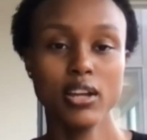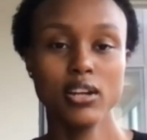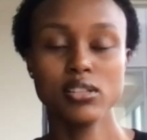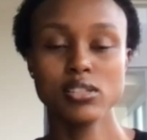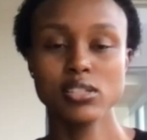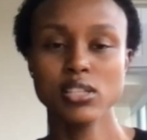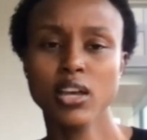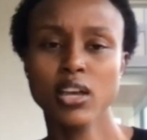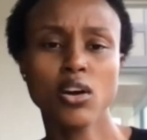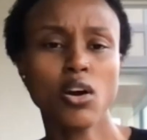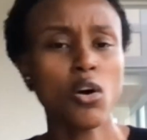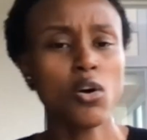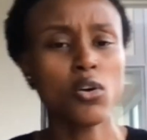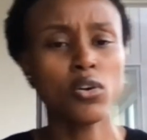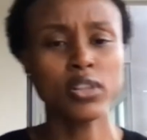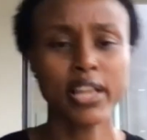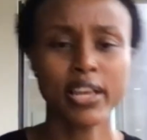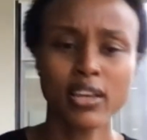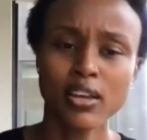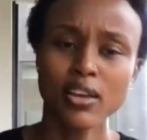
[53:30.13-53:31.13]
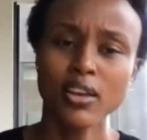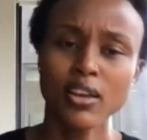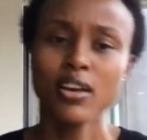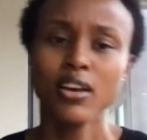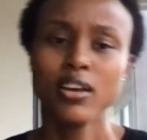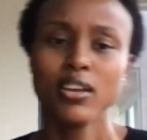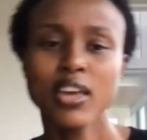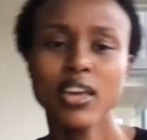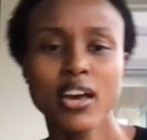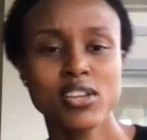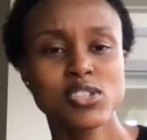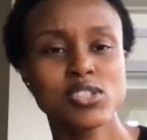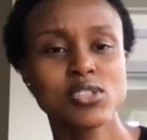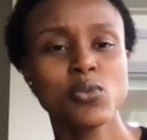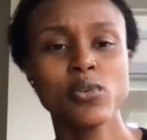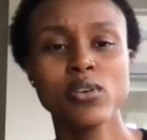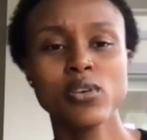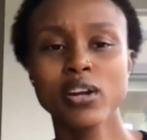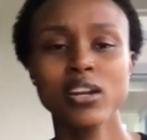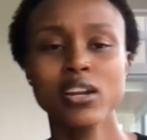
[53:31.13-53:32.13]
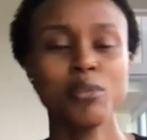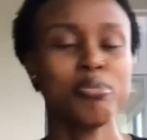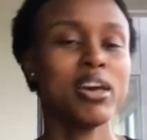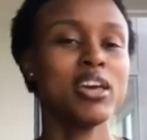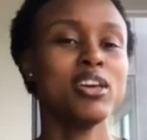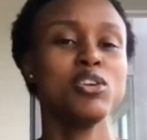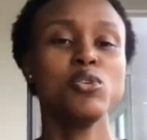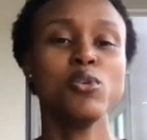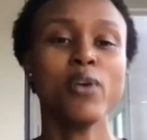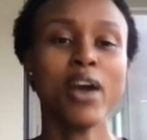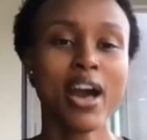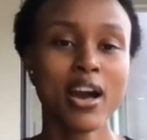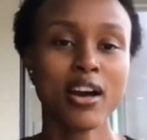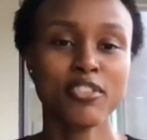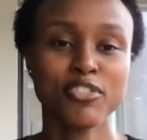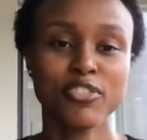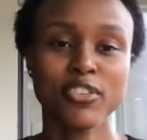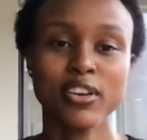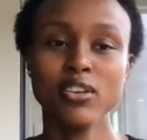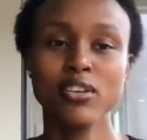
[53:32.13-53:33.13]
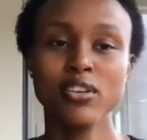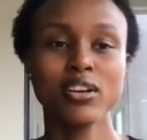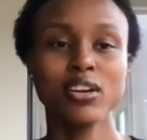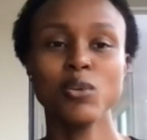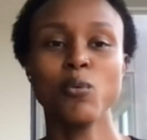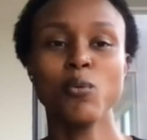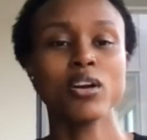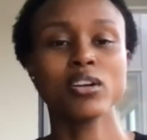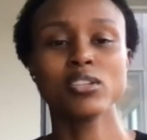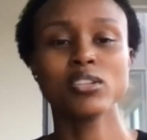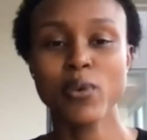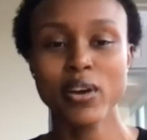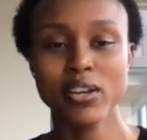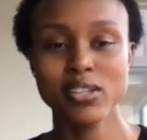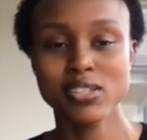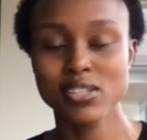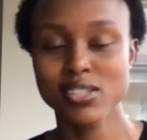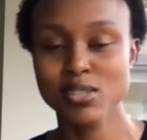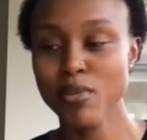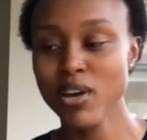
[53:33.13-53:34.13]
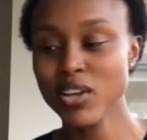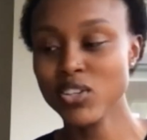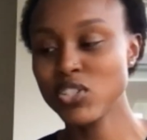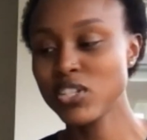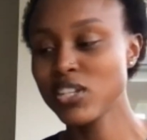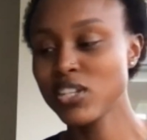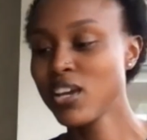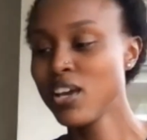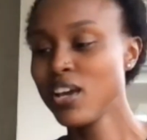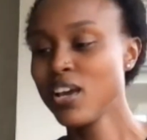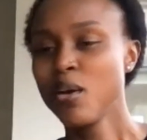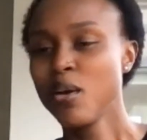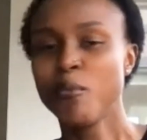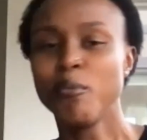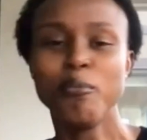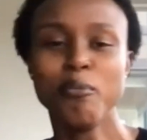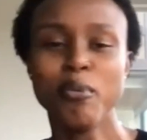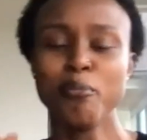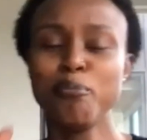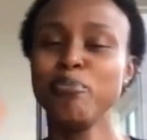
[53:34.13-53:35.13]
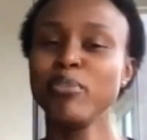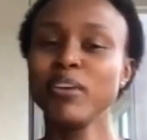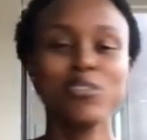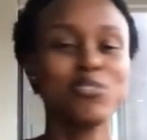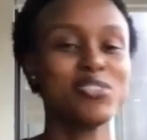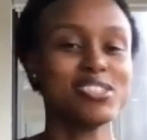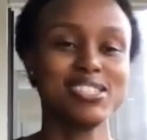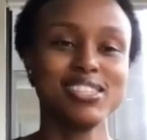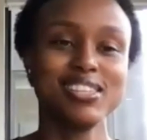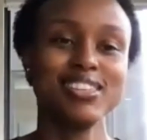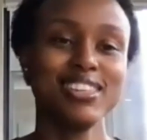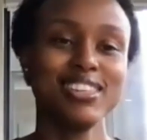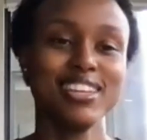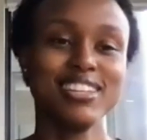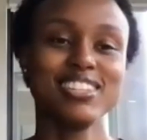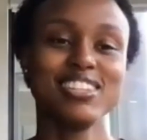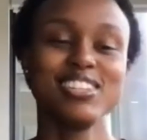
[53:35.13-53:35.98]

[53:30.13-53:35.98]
And it's like, oh, like, yes, we're going to pay you half and you're going to work twice as much, but be resilient.